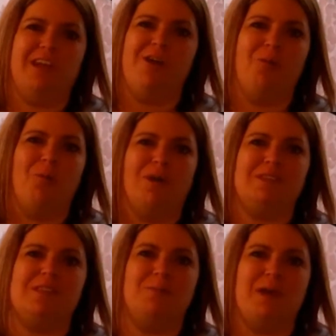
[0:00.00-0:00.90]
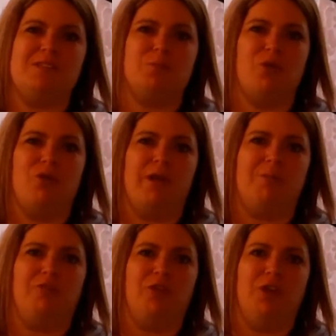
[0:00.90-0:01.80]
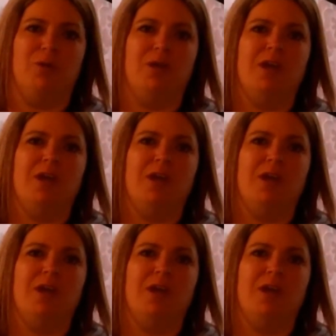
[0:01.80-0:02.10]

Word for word: out what's the best program for you.